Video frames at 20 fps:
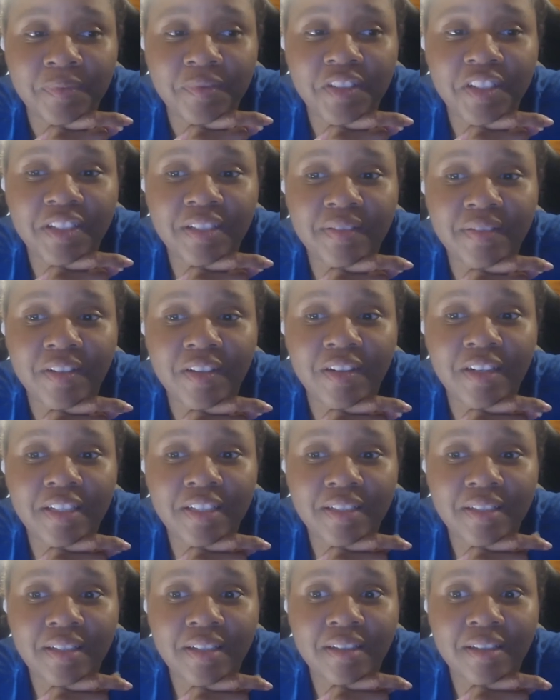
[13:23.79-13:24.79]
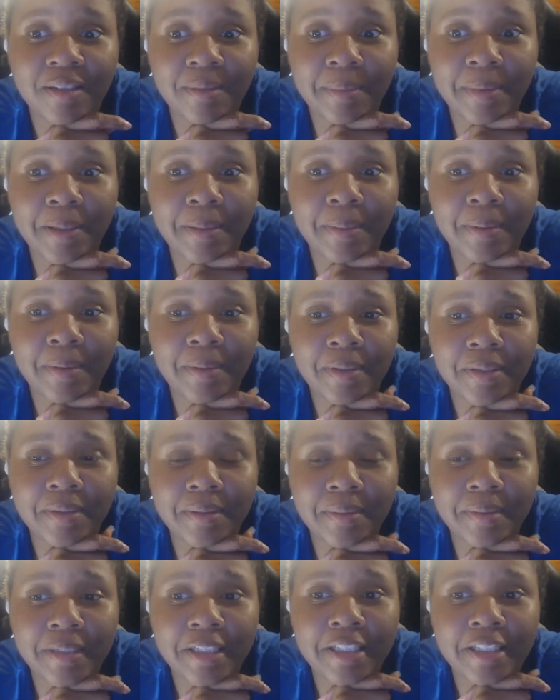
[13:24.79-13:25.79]
First of all, I just thought the purple was
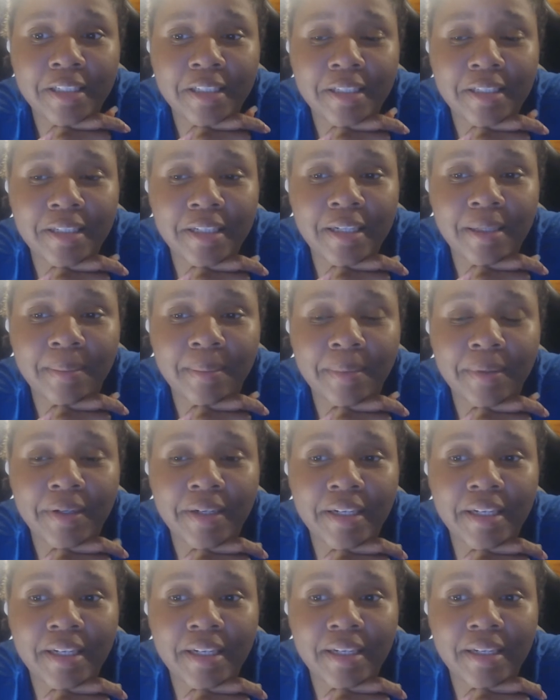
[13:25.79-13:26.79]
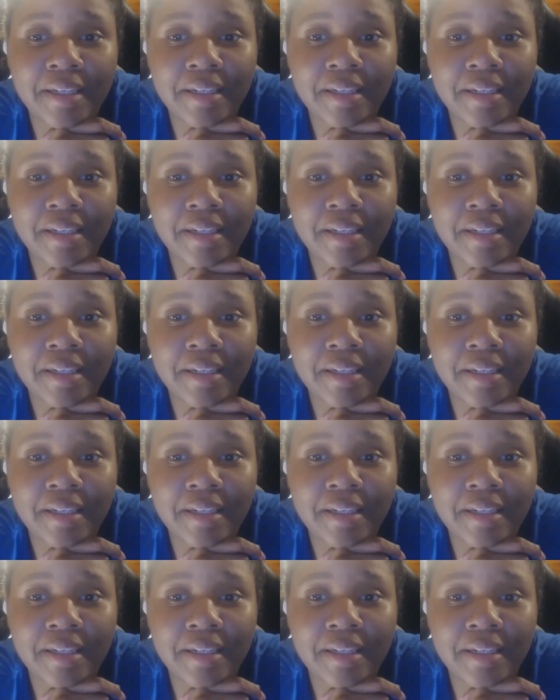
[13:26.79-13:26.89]
rich and pretty,